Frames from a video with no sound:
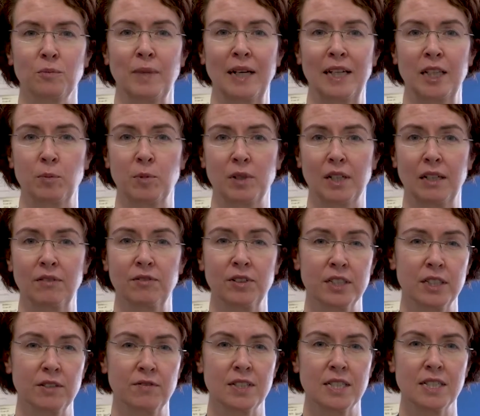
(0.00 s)

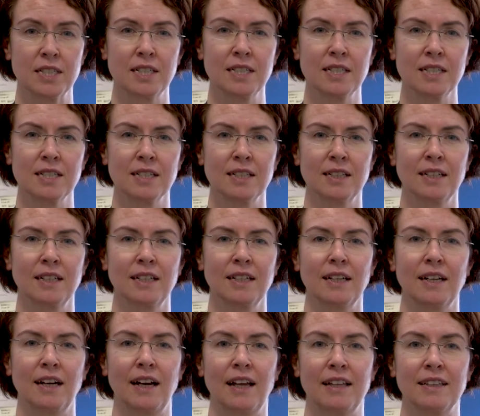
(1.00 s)
myeloproliferative disease,
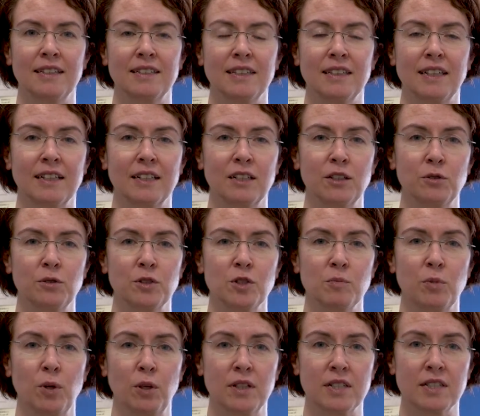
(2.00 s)
and that
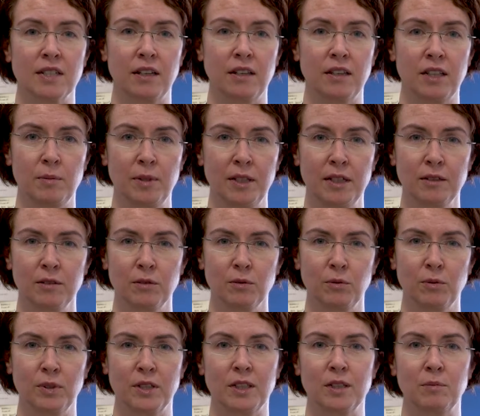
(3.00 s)
includes polycythemia,
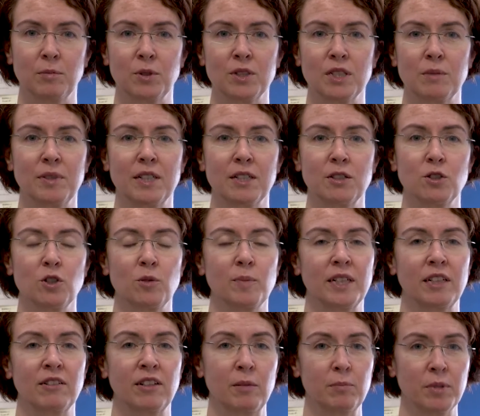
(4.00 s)
where the body makes too
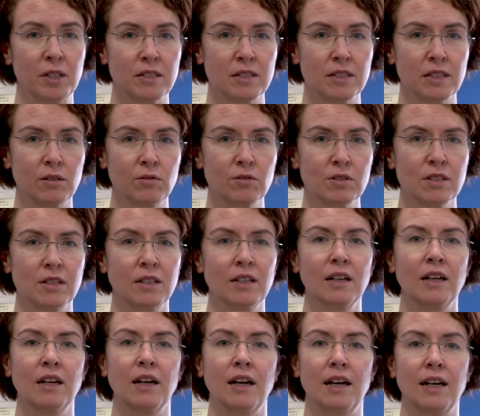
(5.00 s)
many red blood cells,
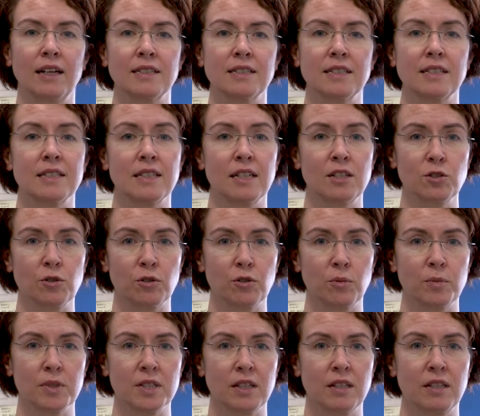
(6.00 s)
and essential
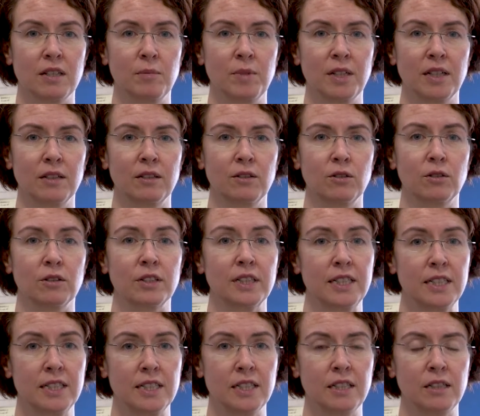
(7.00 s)
thrombocythemia, or
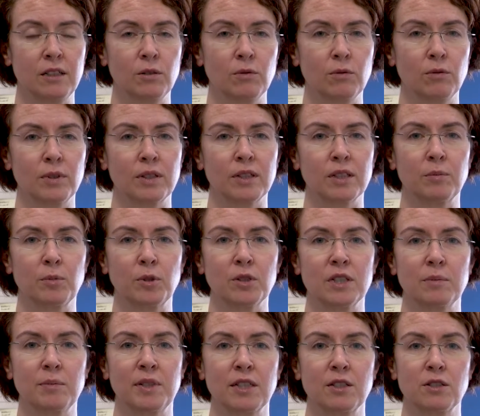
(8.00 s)
ET, where the
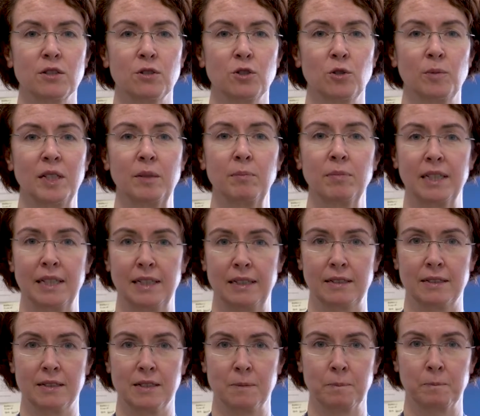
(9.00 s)
body makes too many
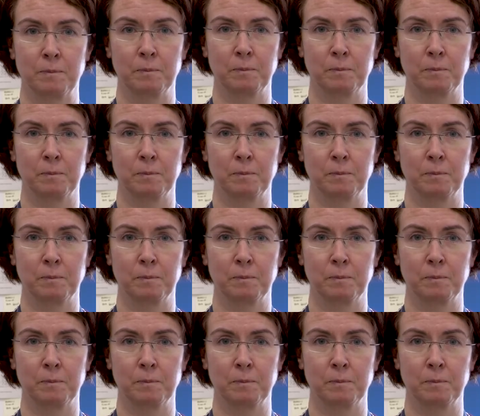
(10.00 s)
platelets.